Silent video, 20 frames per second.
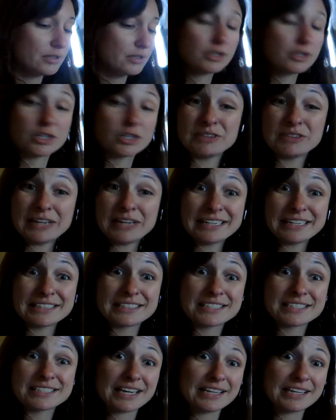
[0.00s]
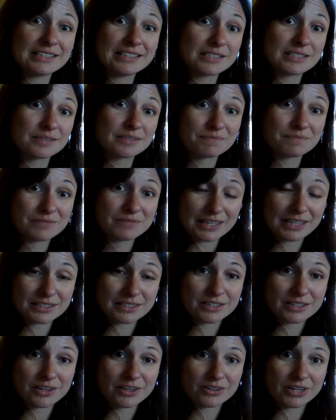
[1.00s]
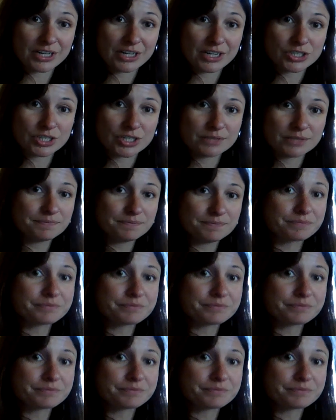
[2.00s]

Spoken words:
The United States, that's another nation.